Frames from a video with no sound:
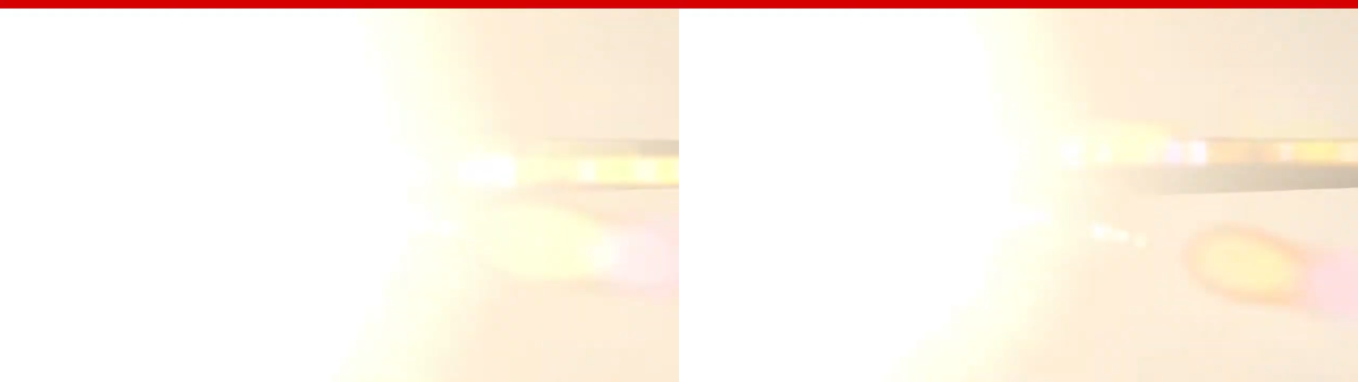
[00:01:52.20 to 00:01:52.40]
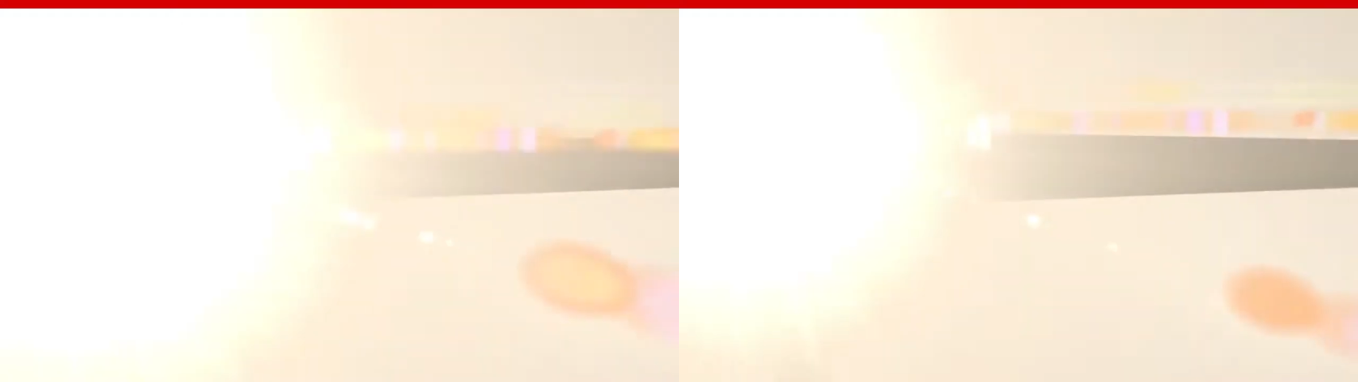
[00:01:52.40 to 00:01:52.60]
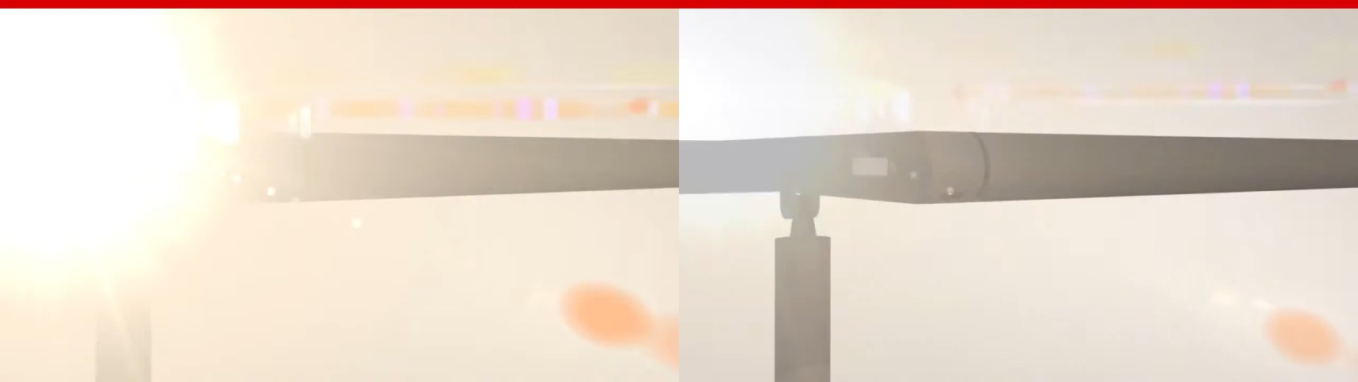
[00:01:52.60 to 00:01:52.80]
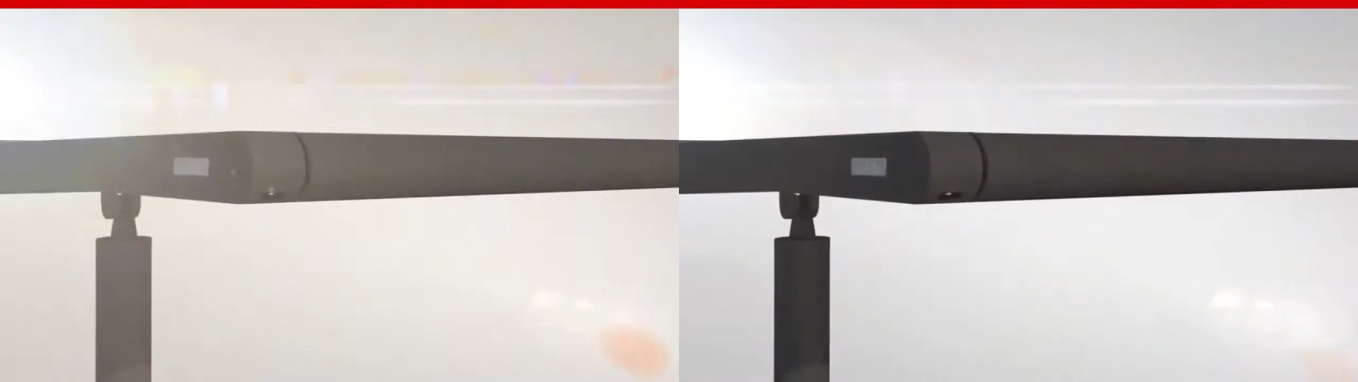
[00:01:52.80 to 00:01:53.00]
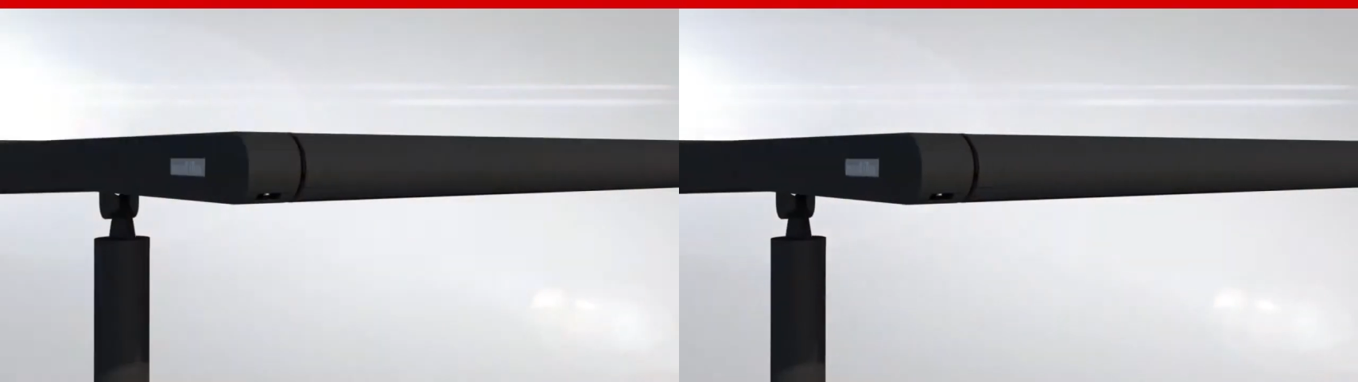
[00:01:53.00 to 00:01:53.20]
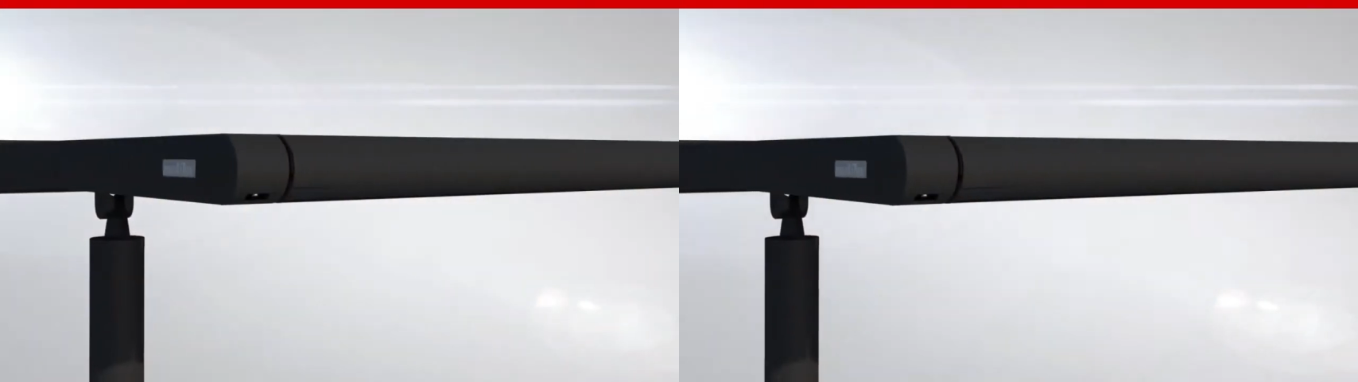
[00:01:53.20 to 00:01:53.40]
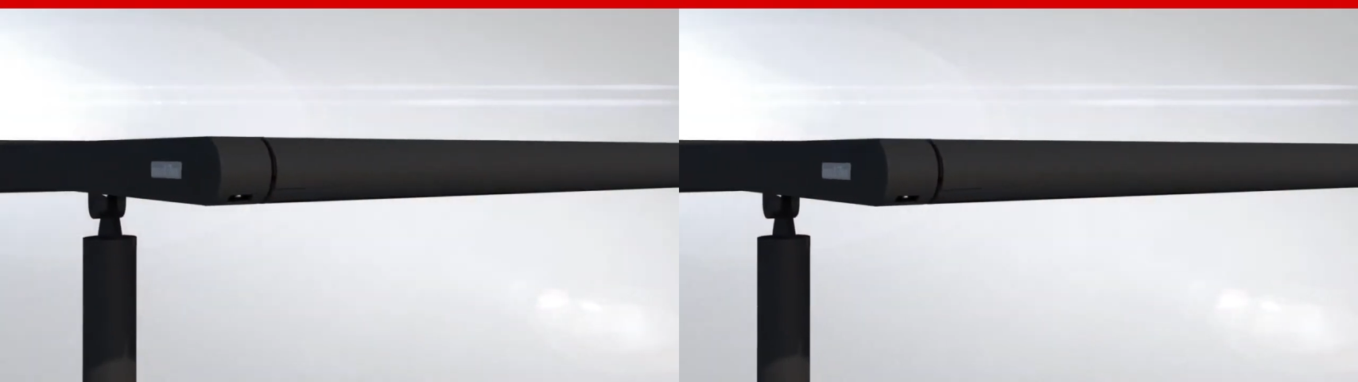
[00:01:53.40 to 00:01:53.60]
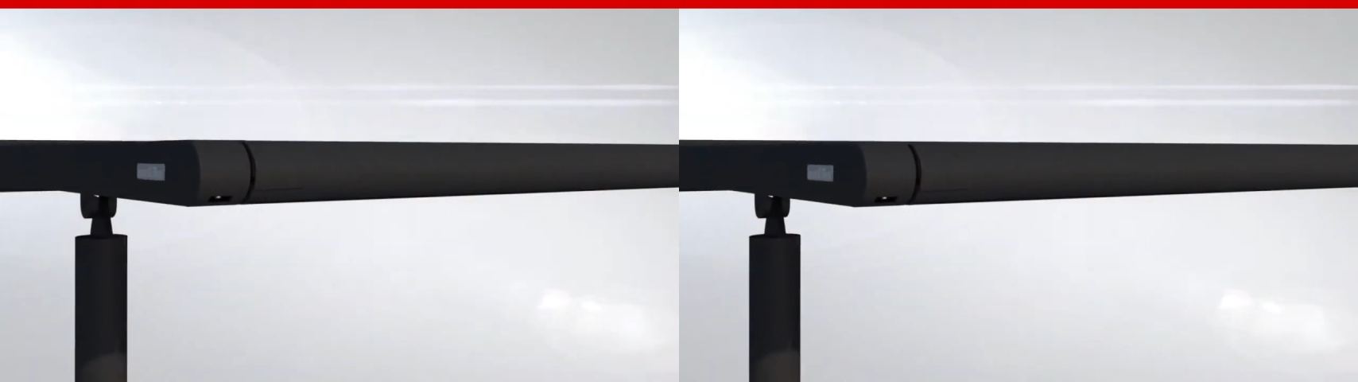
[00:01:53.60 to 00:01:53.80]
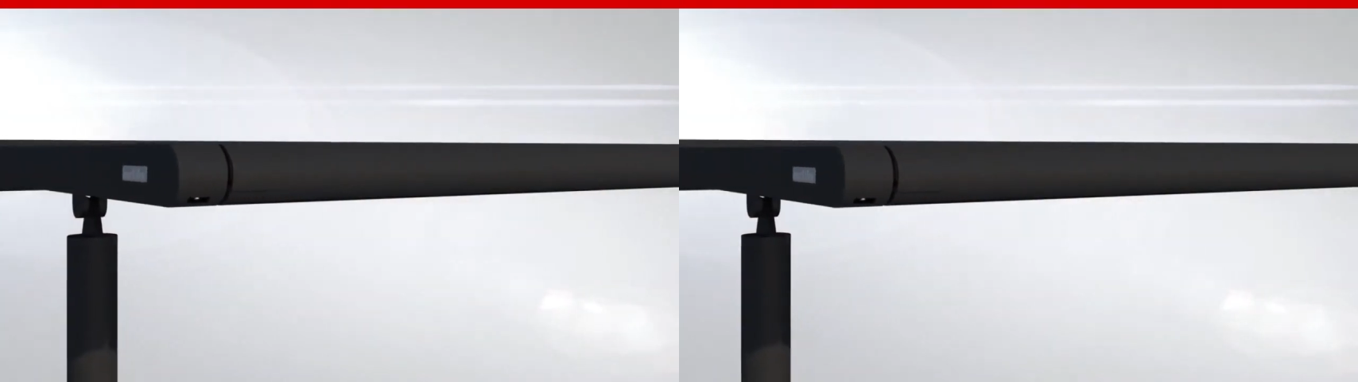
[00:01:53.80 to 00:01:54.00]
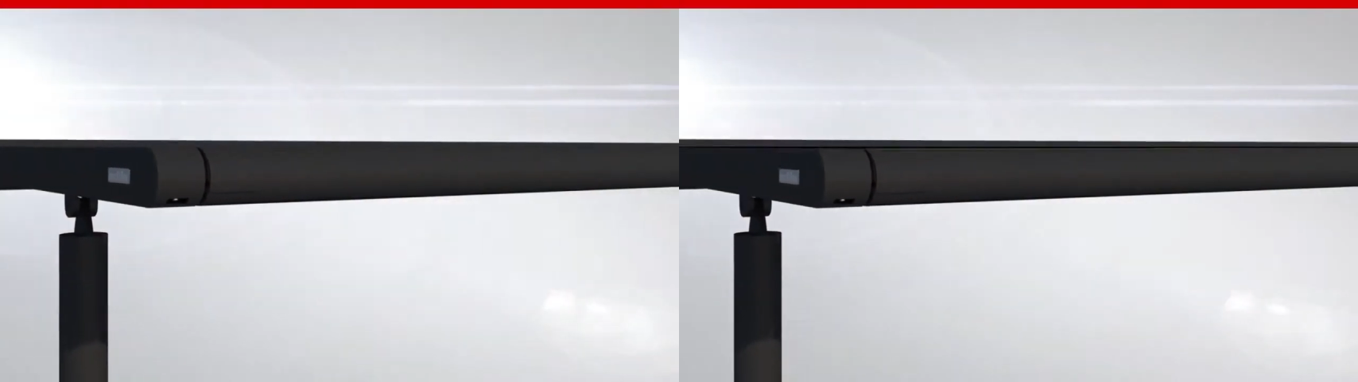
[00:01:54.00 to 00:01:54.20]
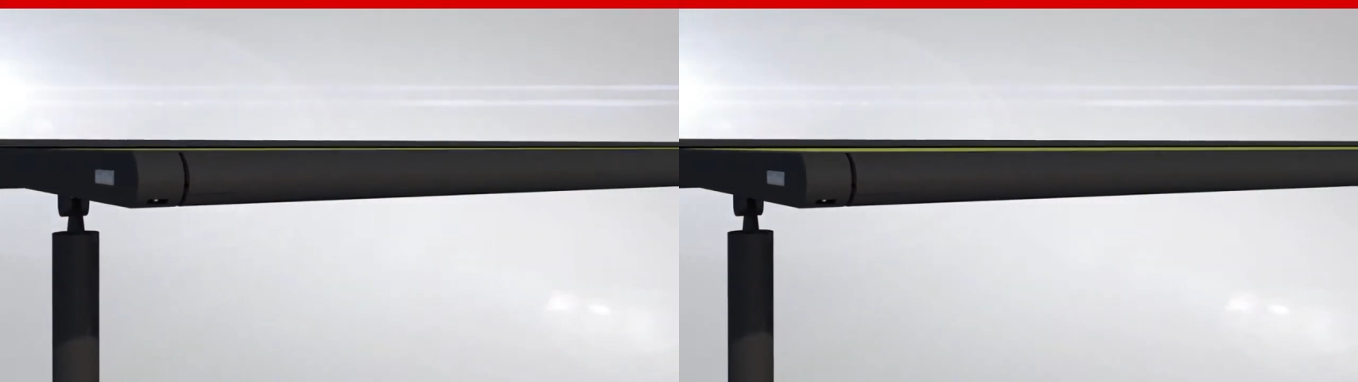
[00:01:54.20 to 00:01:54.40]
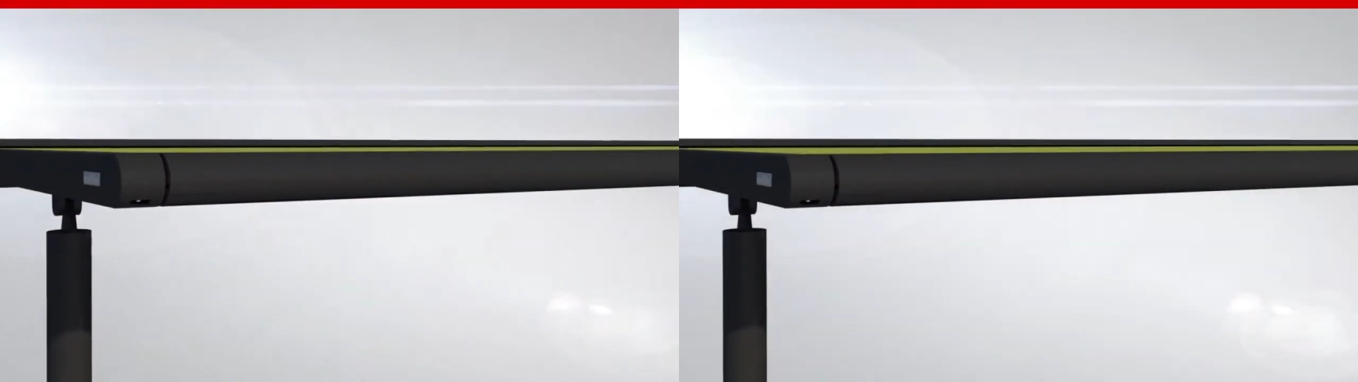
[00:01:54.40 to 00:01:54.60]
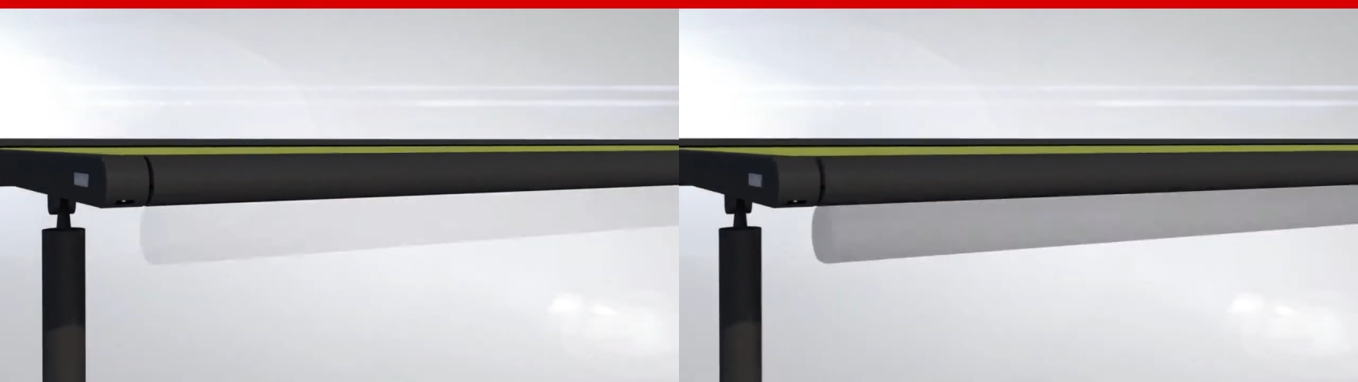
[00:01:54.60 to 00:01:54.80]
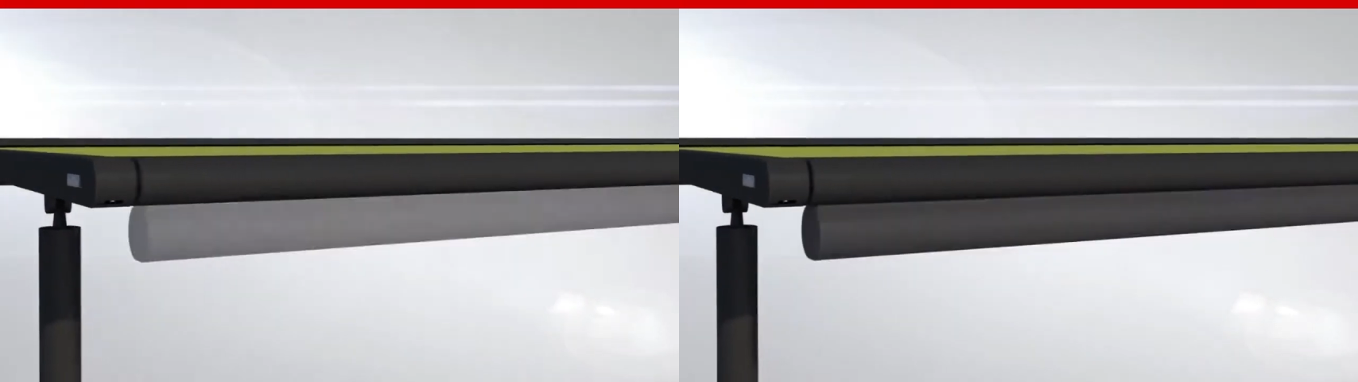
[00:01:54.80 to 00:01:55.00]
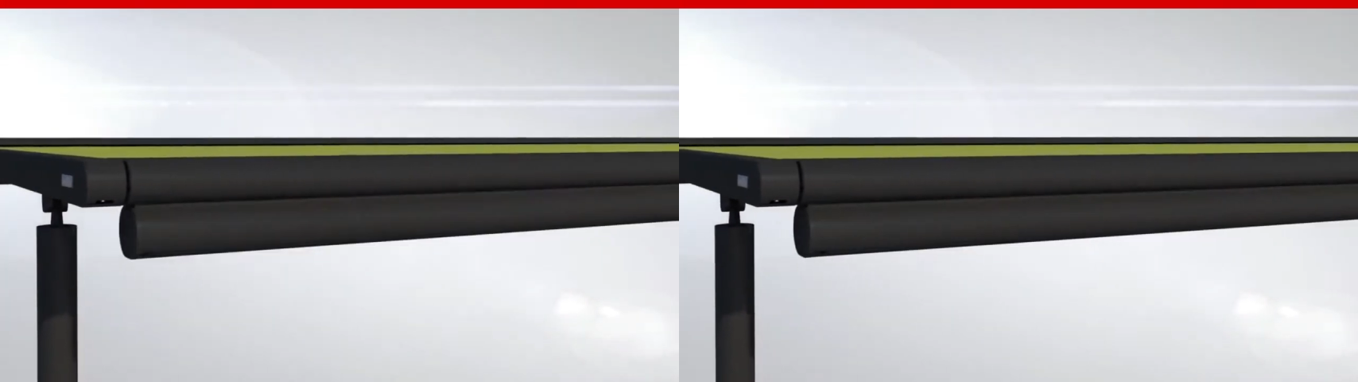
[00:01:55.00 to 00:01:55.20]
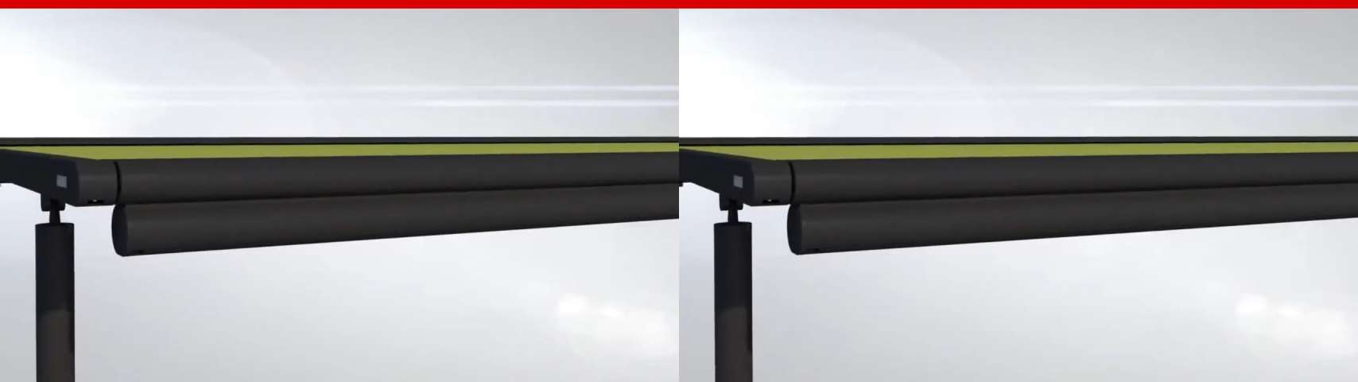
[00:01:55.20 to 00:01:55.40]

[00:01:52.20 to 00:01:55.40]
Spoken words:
(no speaker visible)